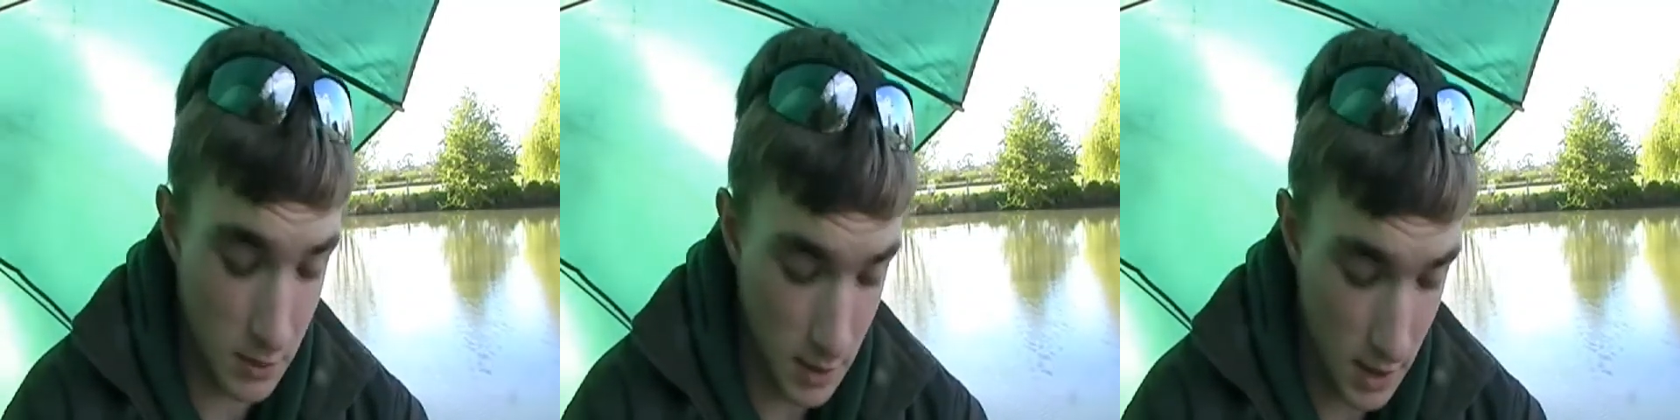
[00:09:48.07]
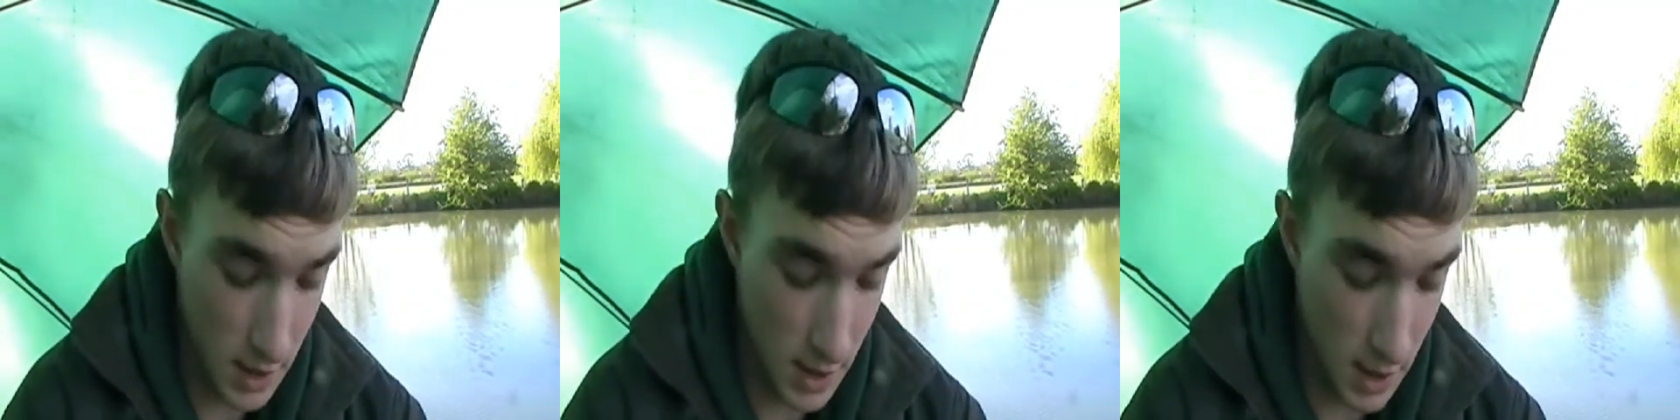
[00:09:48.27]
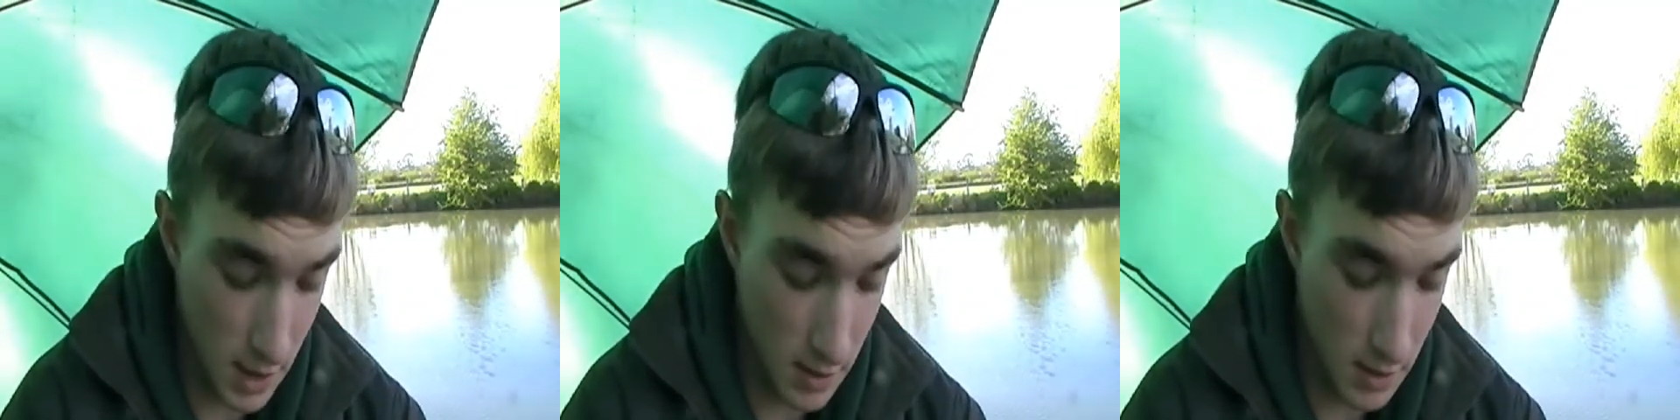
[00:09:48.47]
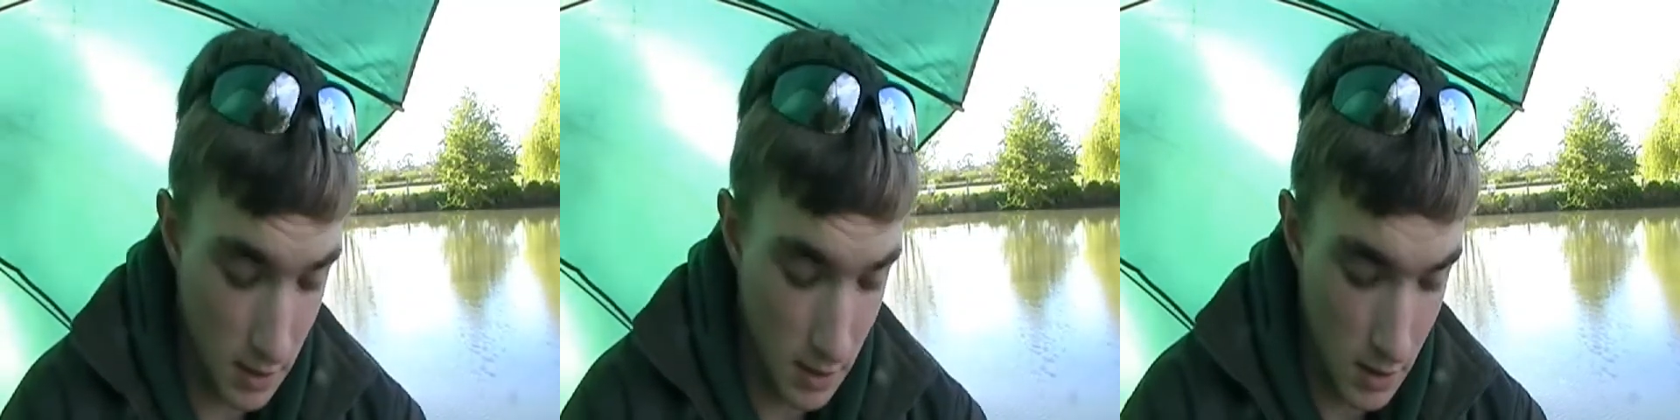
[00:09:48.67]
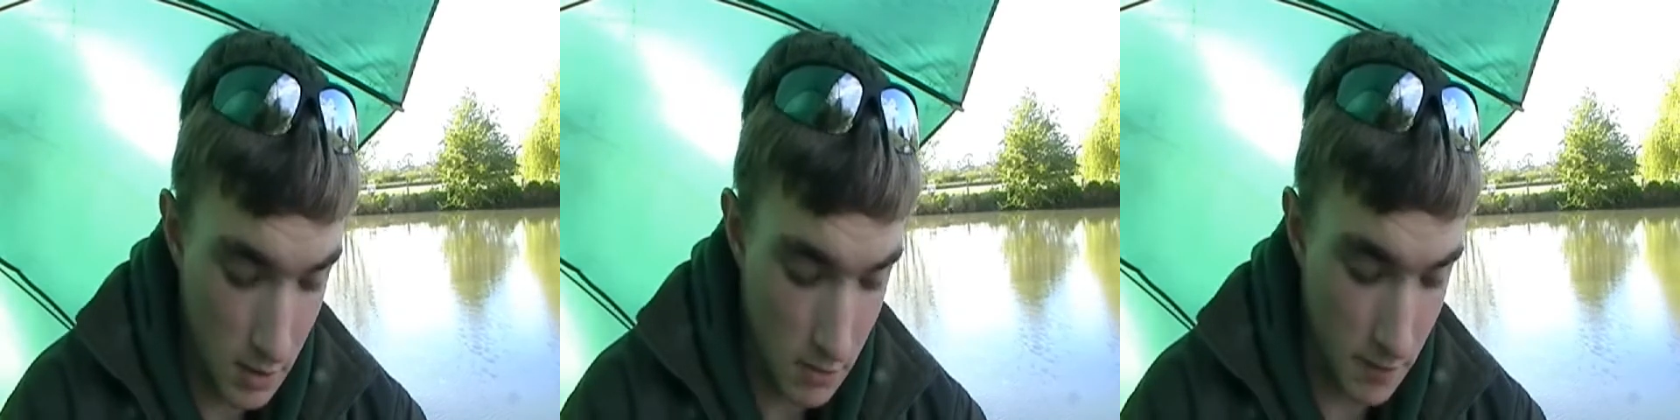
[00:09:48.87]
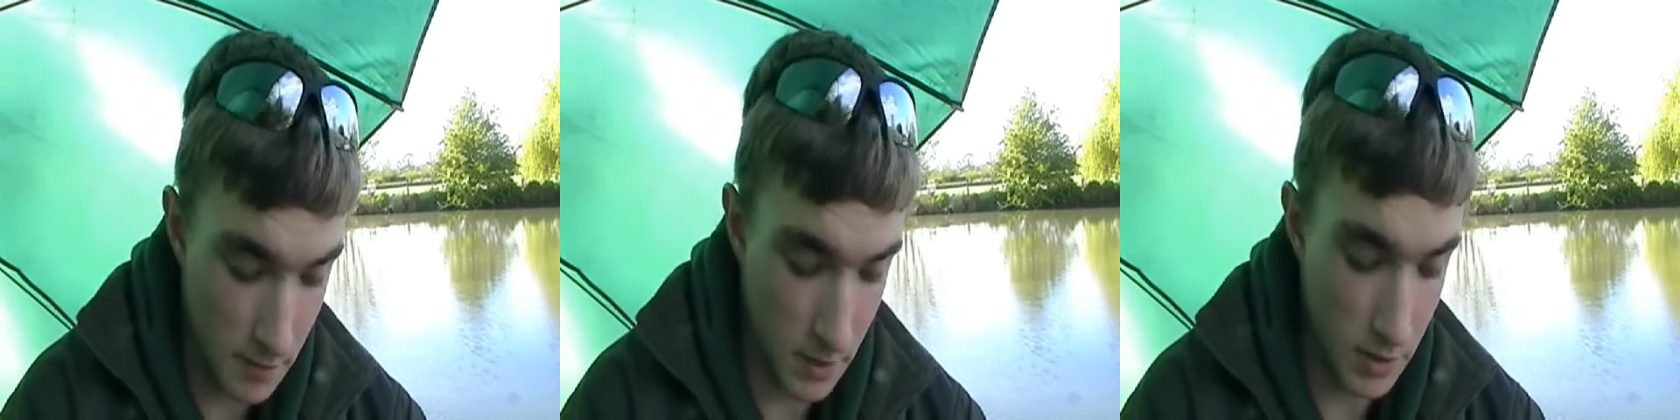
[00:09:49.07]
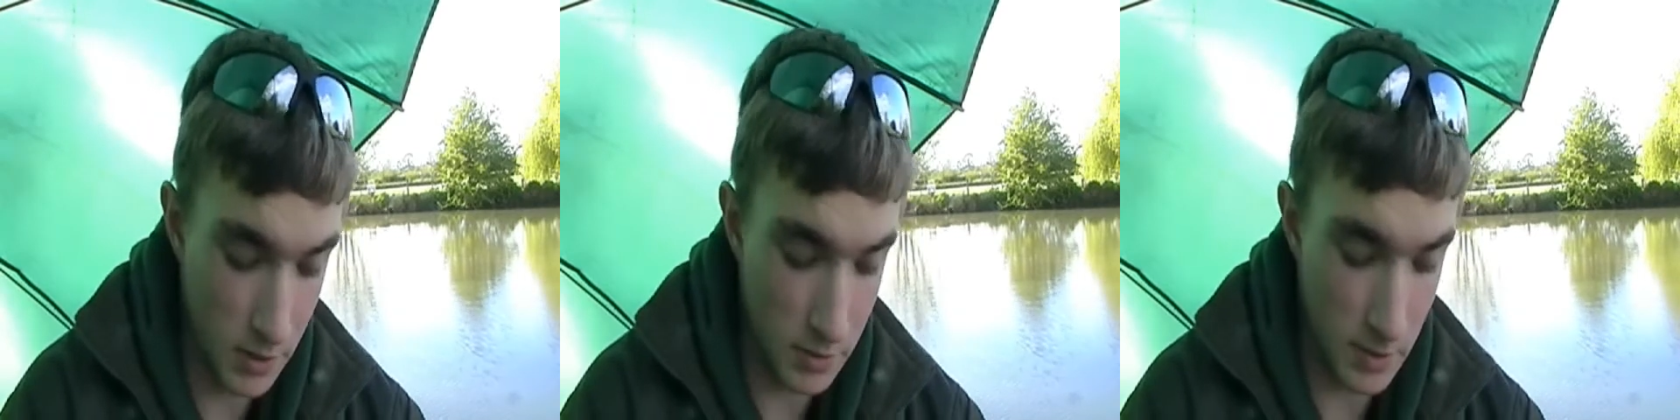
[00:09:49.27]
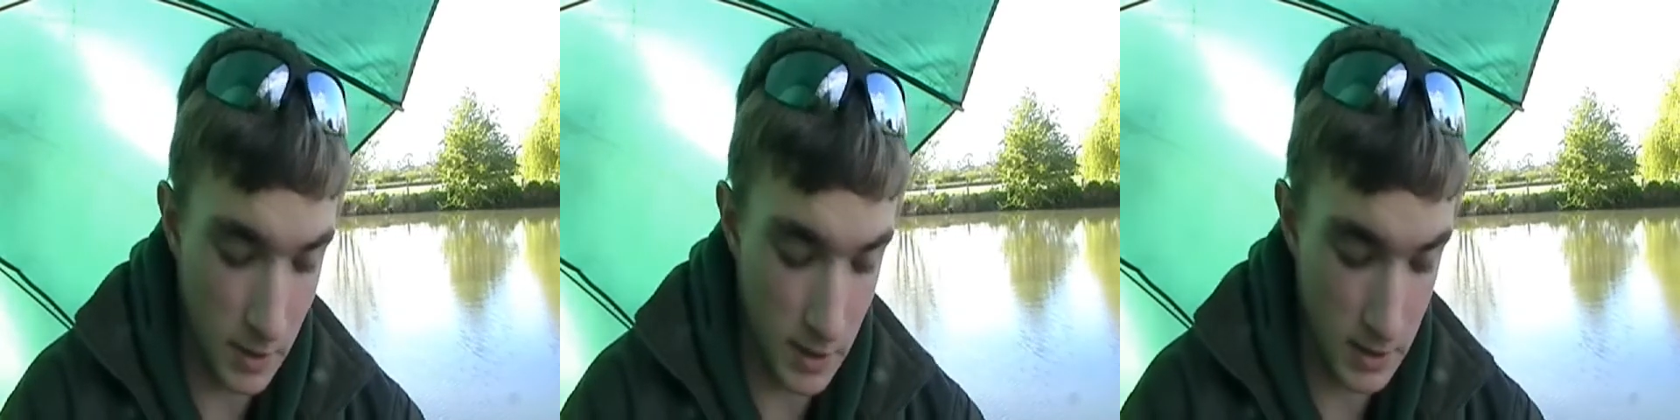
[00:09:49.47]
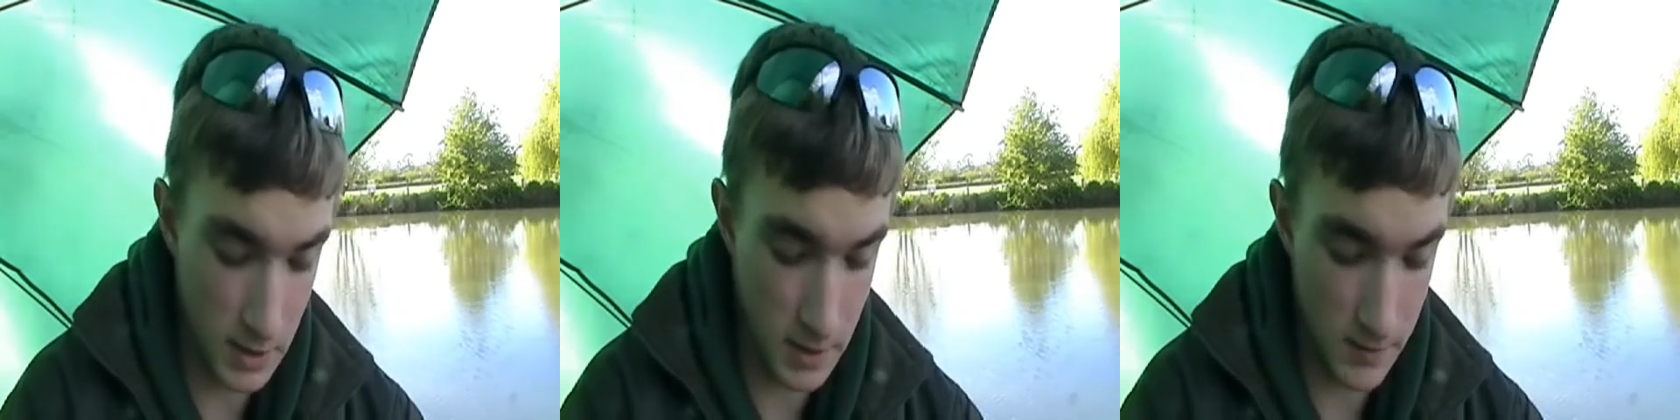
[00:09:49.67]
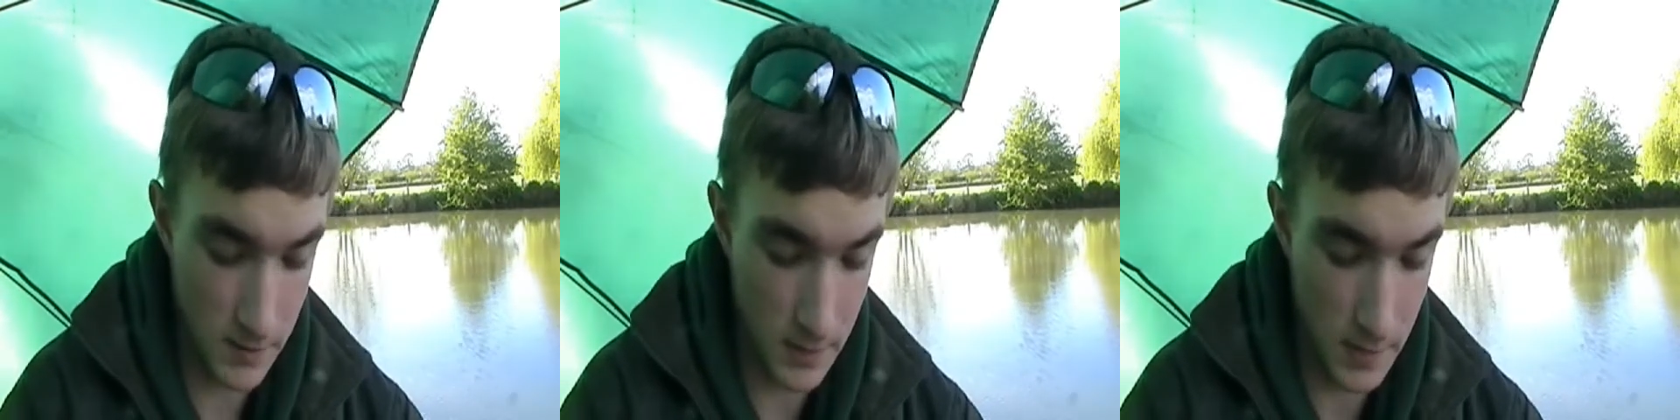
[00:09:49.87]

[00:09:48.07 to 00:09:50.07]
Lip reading: with my hook baits.